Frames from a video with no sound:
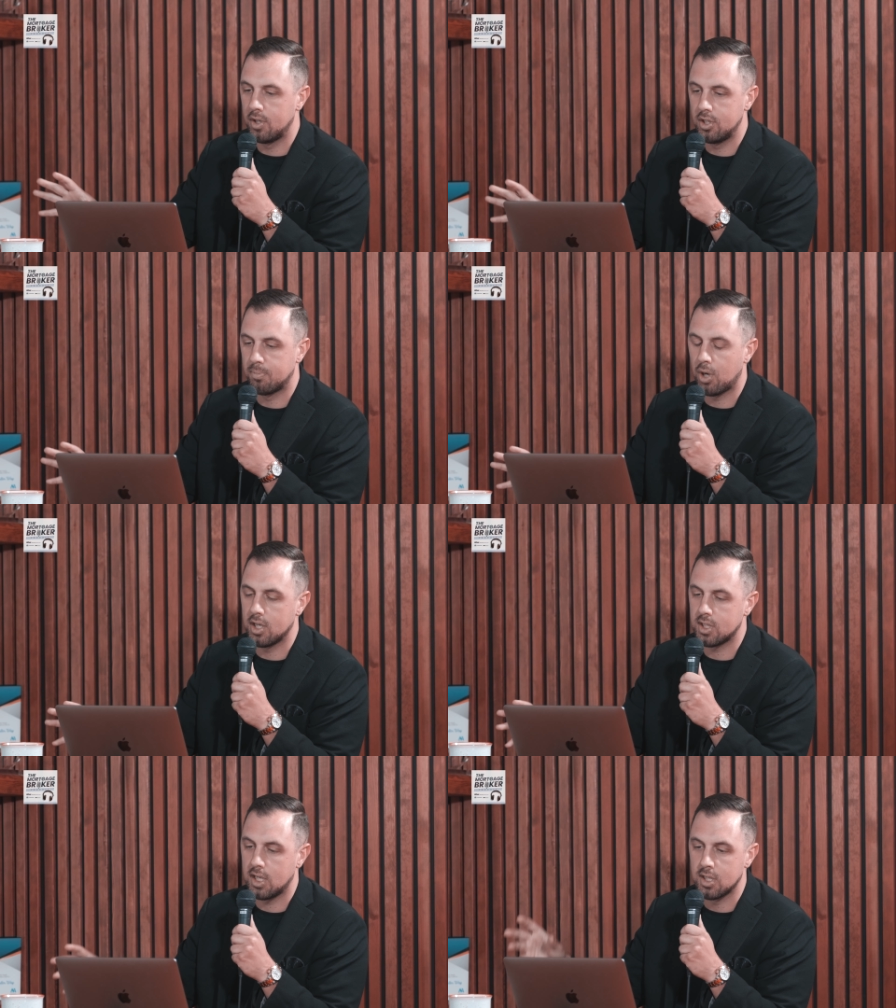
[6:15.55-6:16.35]
in your
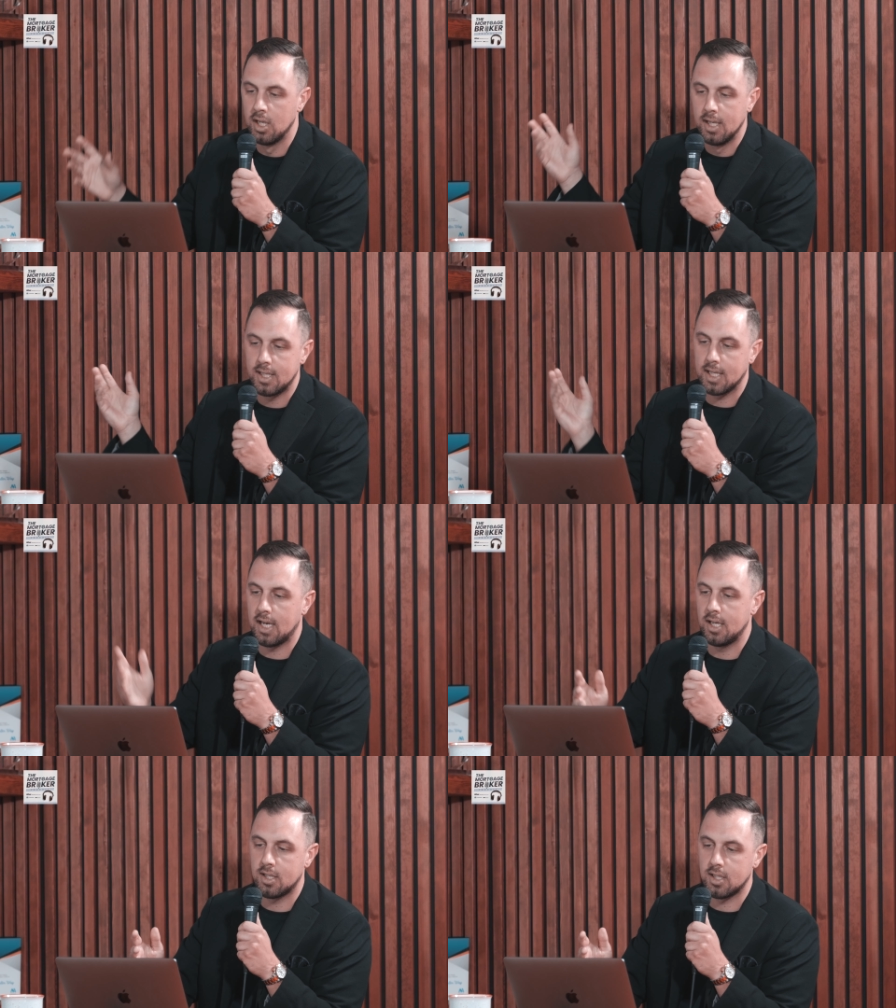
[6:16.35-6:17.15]
process to get
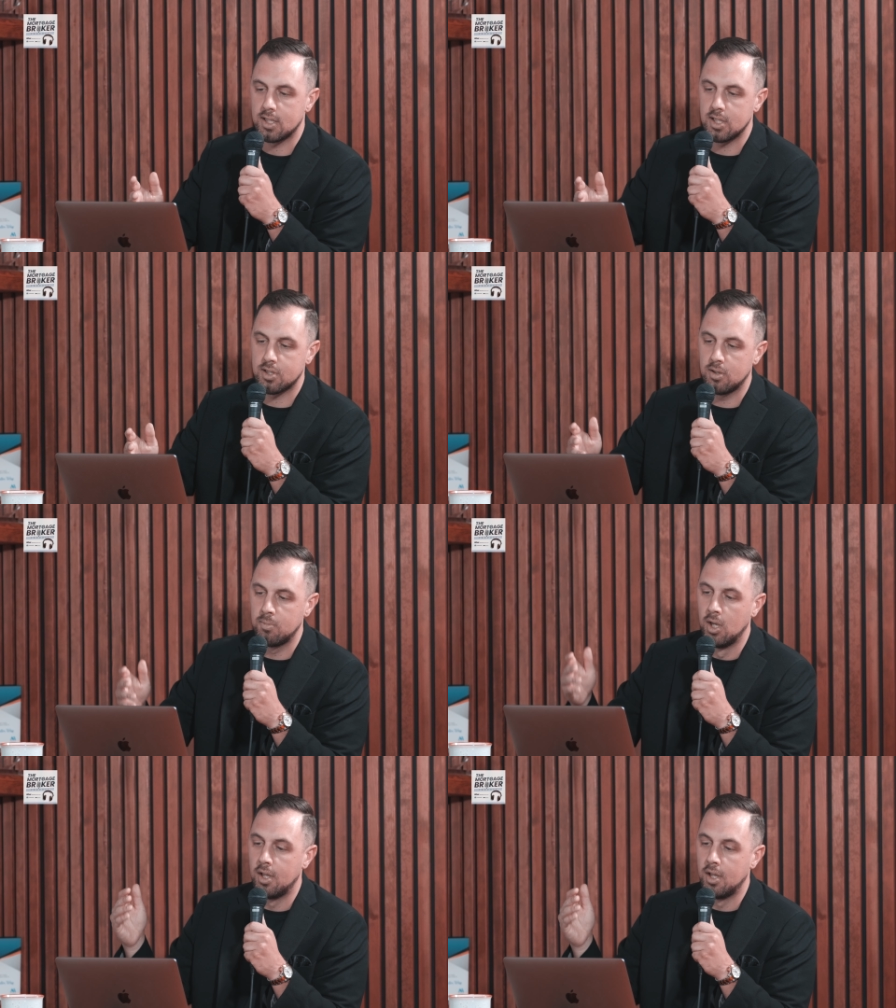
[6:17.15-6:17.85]
it into the system.